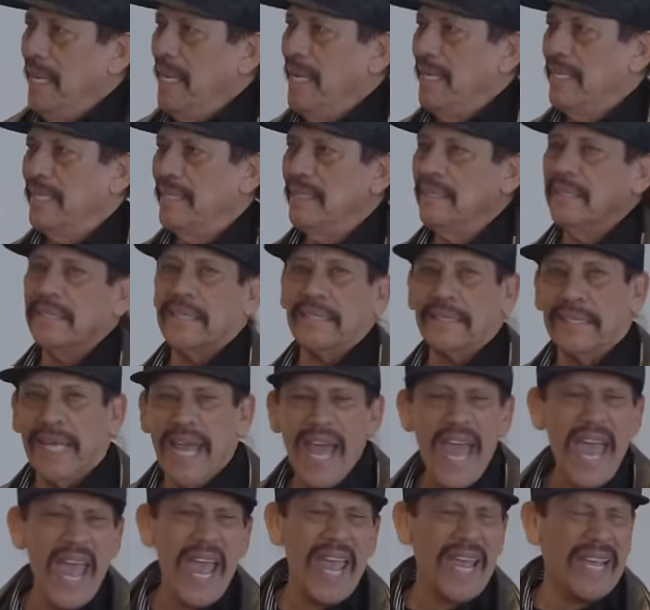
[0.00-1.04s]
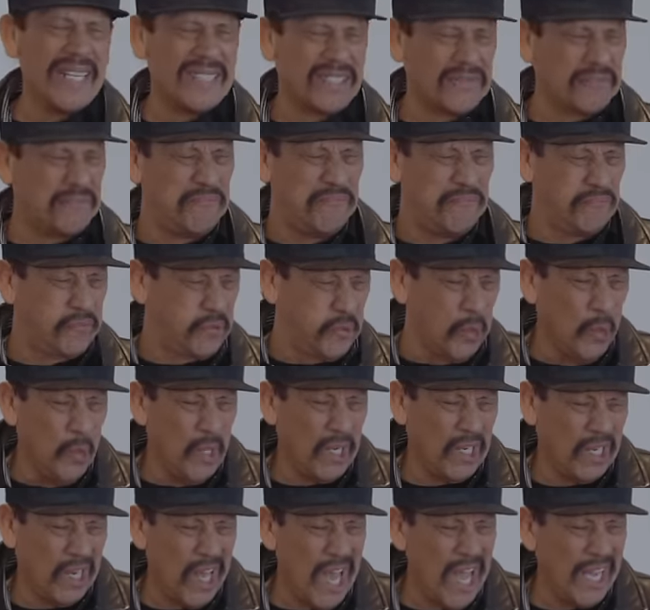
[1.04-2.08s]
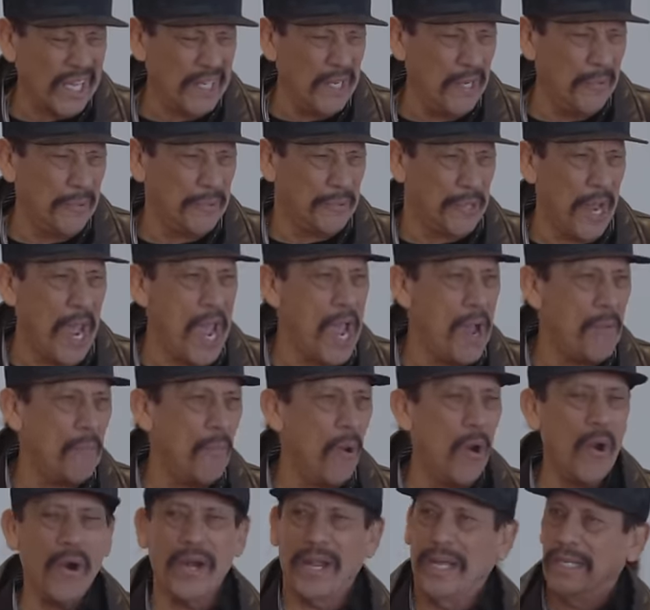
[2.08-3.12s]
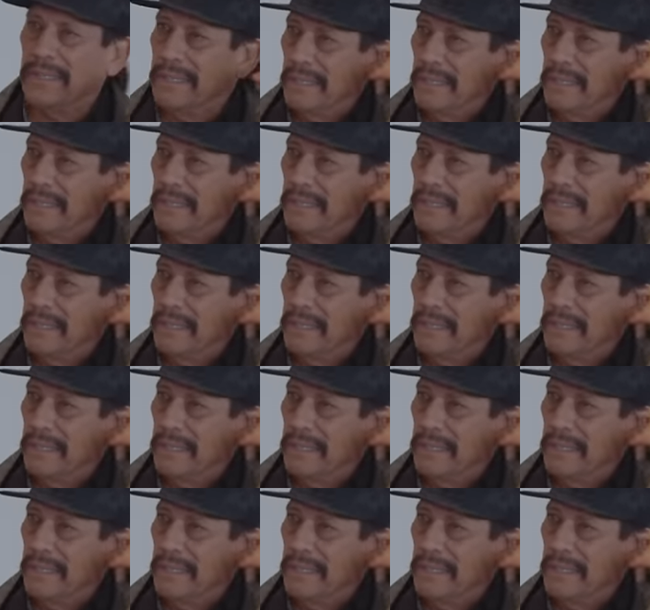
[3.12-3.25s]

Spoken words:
And he says, hey, it's 2 o'clock in the damn morning.